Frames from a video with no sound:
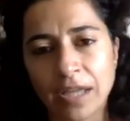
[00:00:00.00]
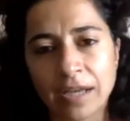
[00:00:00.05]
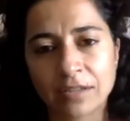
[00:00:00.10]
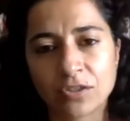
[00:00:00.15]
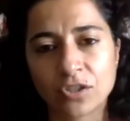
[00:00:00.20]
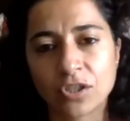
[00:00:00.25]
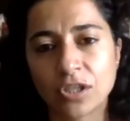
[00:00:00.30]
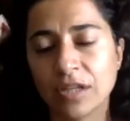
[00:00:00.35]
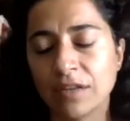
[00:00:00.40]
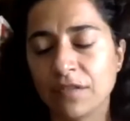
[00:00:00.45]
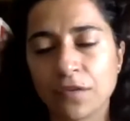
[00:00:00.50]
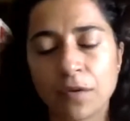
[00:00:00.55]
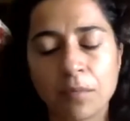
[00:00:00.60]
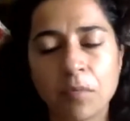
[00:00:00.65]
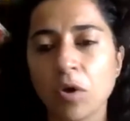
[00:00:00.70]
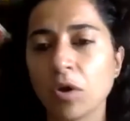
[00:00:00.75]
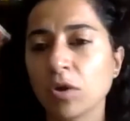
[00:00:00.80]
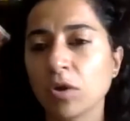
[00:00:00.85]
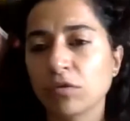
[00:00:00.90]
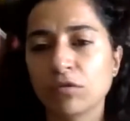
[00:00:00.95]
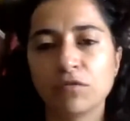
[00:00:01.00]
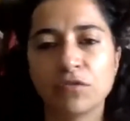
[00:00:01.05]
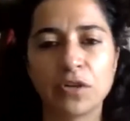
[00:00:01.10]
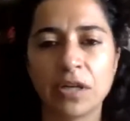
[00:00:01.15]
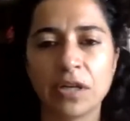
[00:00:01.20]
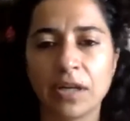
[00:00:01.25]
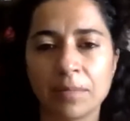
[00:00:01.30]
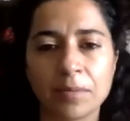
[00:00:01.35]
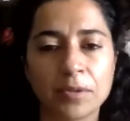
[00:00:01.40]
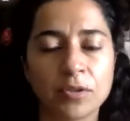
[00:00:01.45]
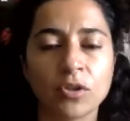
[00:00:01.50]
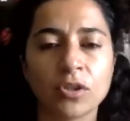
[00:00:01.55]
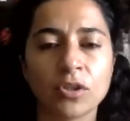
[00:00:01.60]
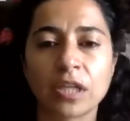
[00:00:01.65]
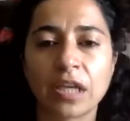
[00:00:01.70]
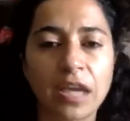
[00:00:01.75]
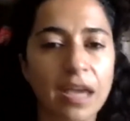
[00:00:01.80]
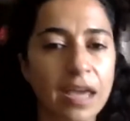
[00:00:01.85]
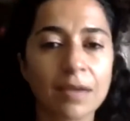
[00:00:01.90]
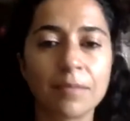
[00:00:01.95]
actually, from all over Lebanon,
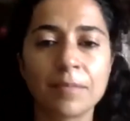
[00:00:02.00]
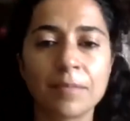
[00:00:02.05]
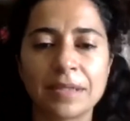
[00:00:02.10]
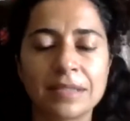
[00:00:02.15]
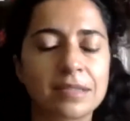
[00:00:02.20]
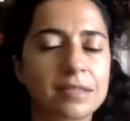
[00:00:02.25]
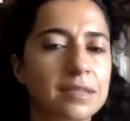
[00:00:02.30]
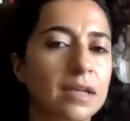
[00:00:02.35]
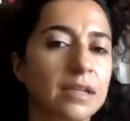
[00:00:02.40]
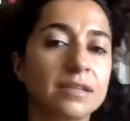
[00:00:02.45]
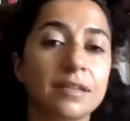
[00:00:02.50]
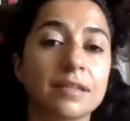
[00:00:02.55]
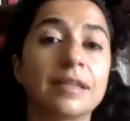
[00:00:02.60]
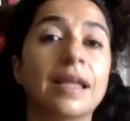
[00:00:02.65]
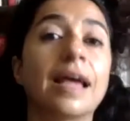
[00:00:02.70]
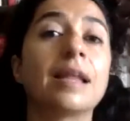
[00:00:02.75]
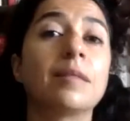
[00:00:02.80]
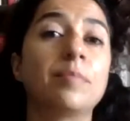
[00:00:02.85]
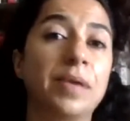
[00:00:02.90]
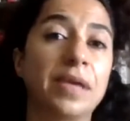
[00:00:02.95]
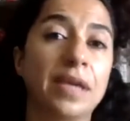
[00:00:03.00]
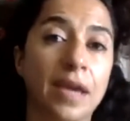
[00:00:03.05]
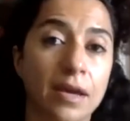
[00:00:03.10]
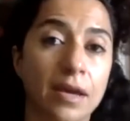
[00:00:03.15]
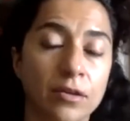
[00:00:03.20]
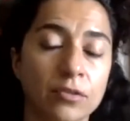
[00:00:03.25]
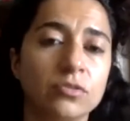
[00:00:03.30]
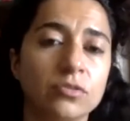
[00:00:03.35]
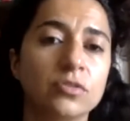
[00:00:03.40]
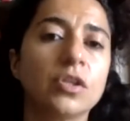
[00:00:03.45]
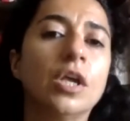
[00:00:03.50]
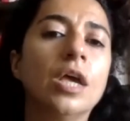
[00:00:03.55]
came and started helping out